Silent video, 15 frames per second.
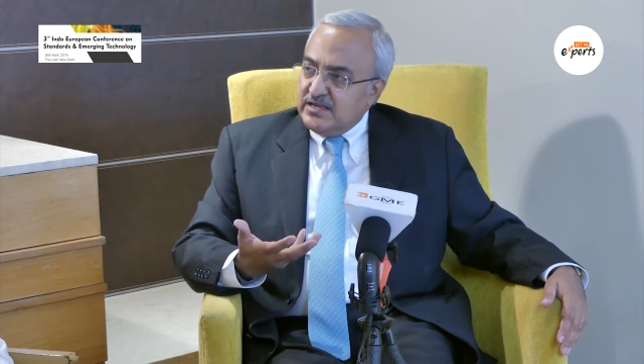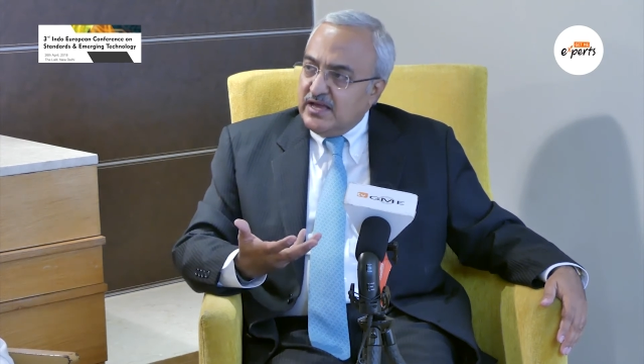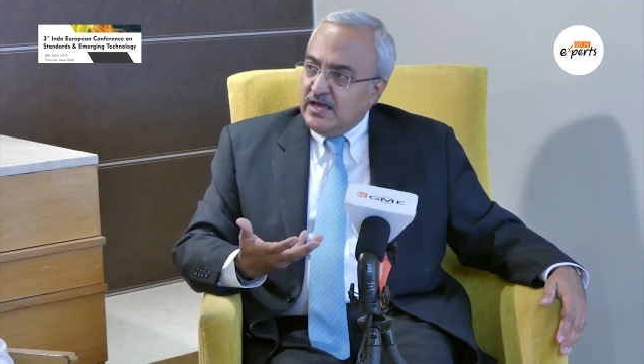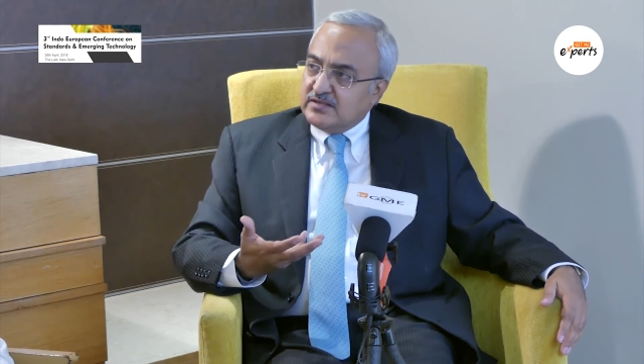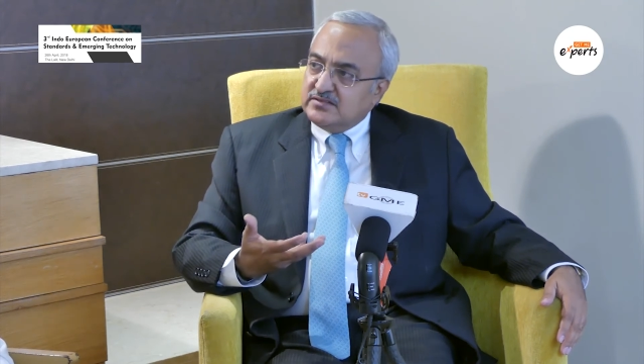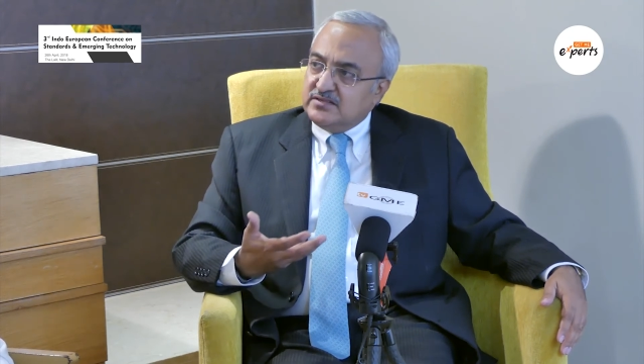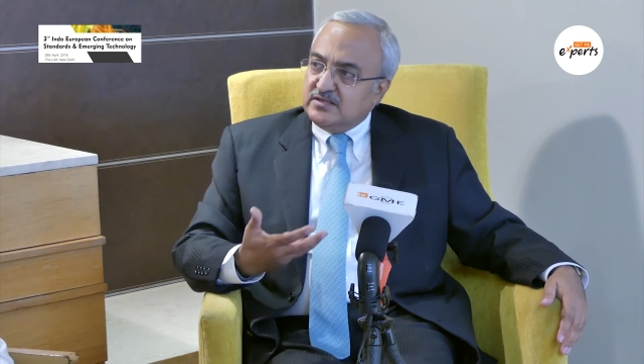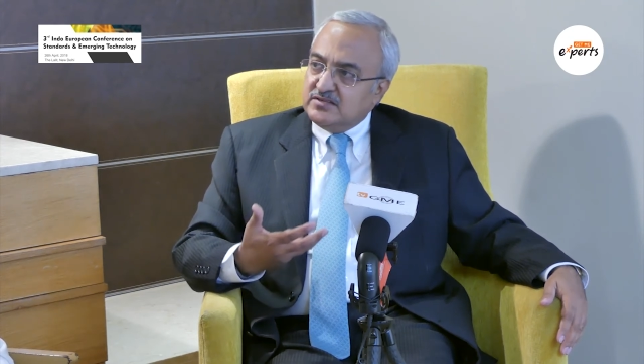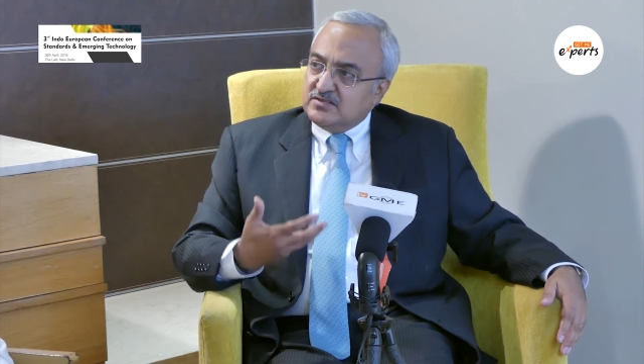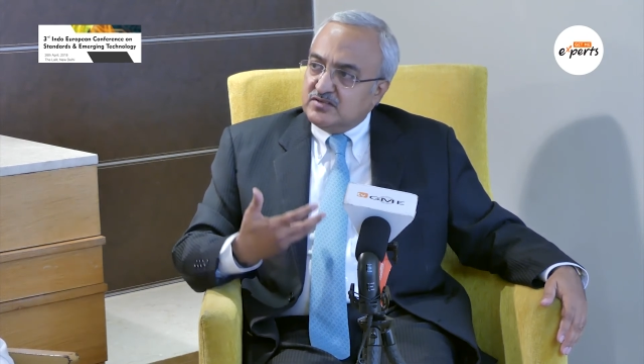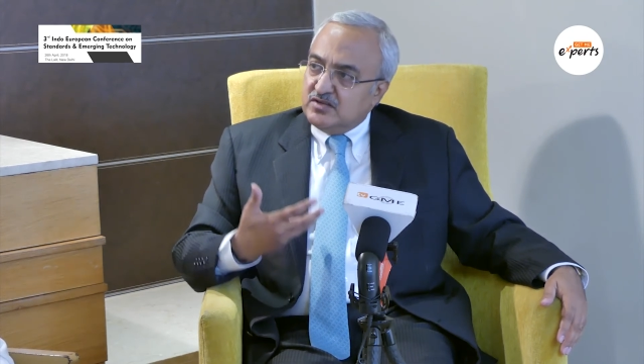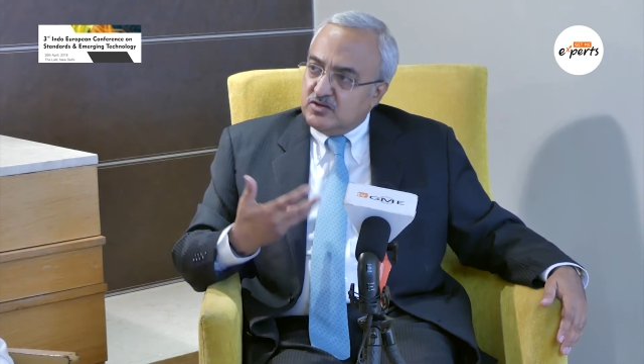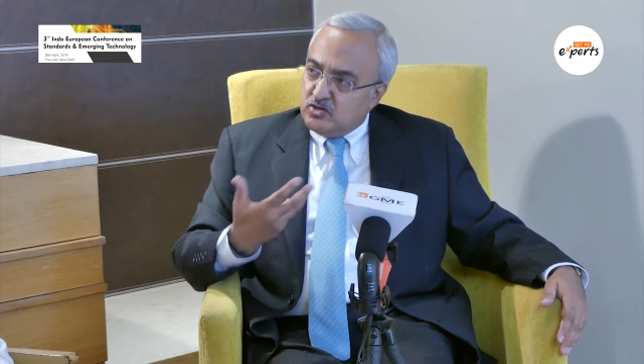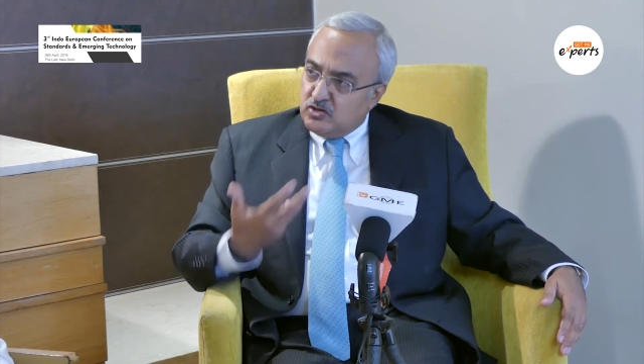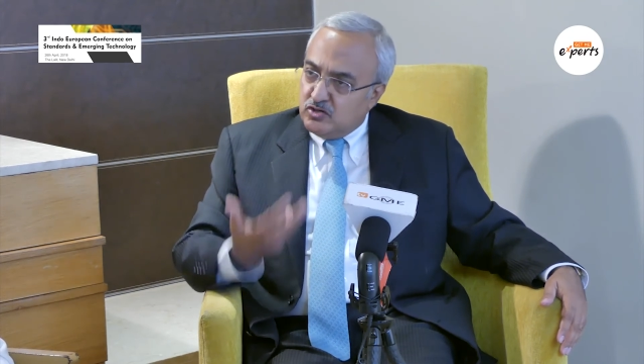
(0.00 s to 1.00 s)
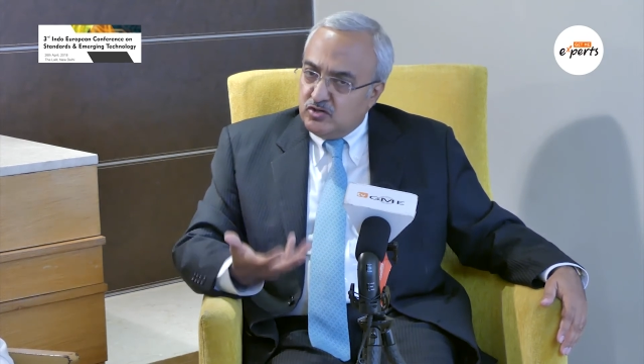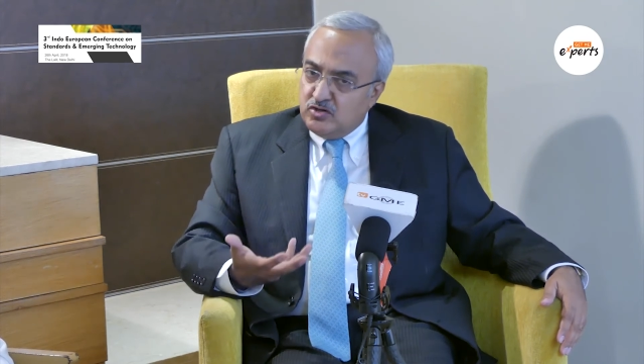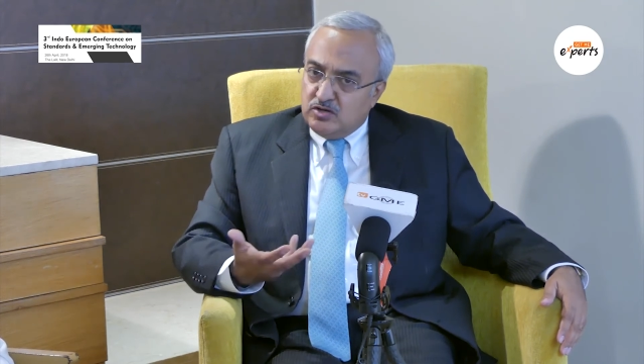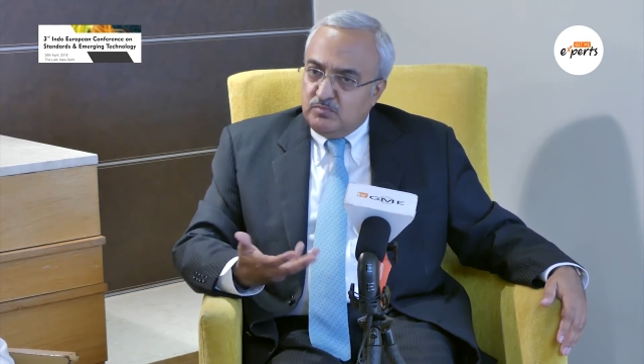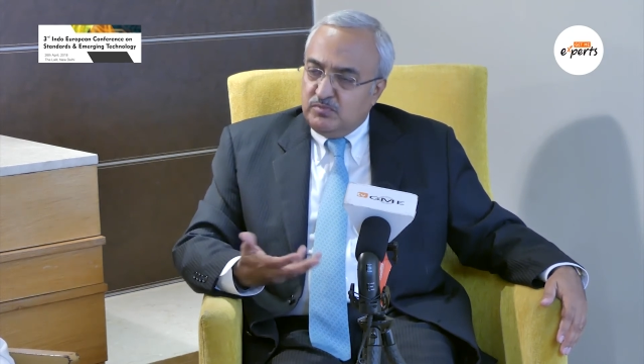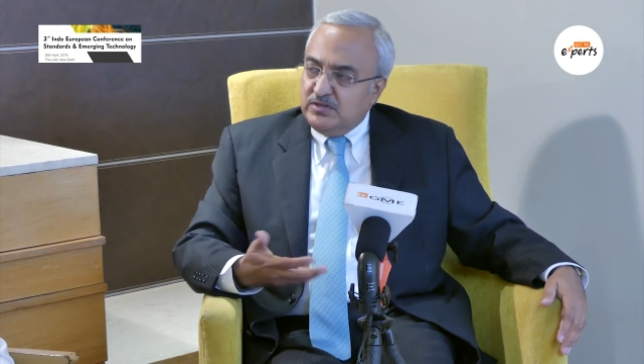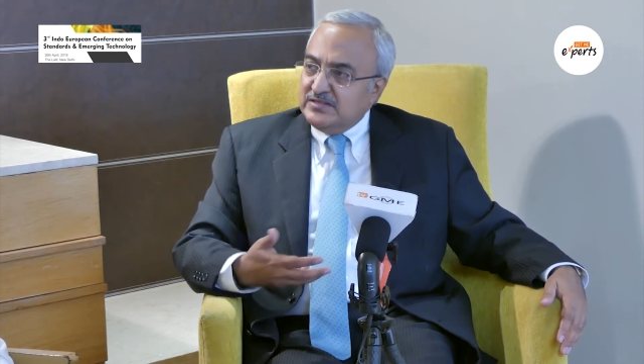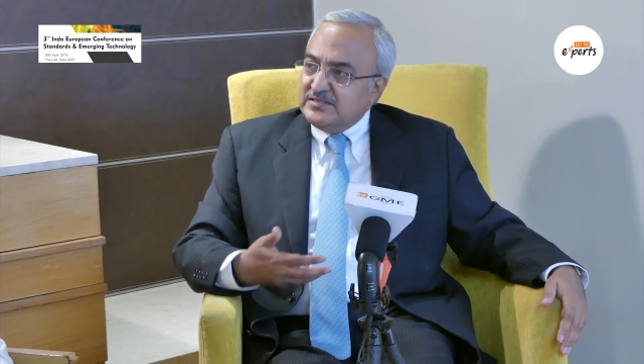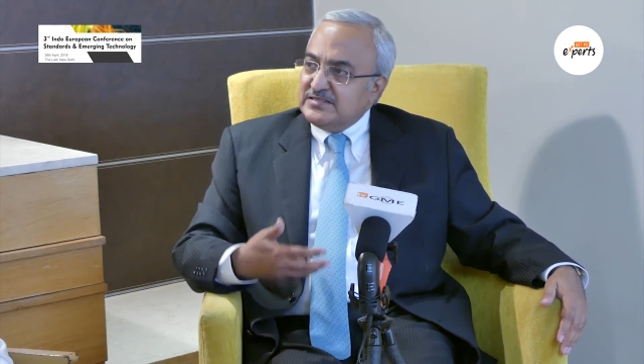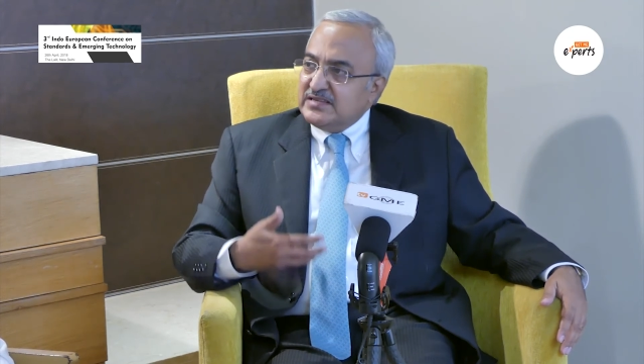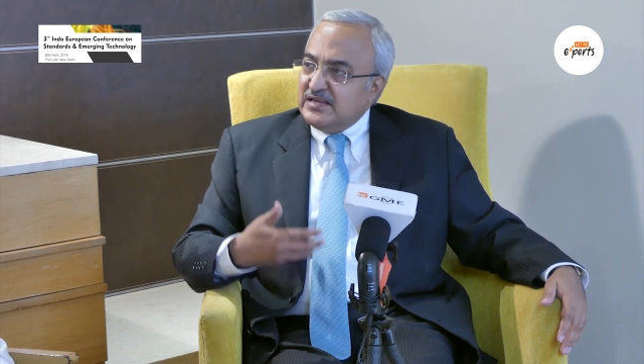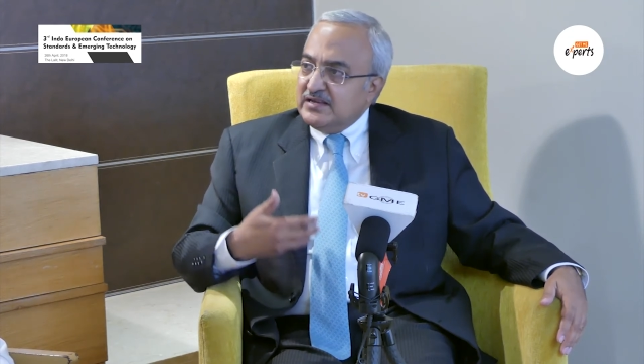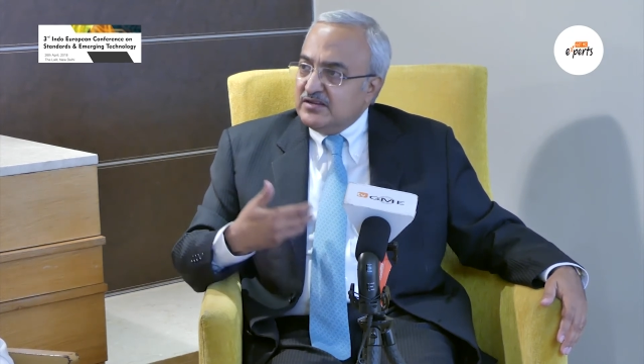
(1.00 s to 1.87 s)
access, renewables,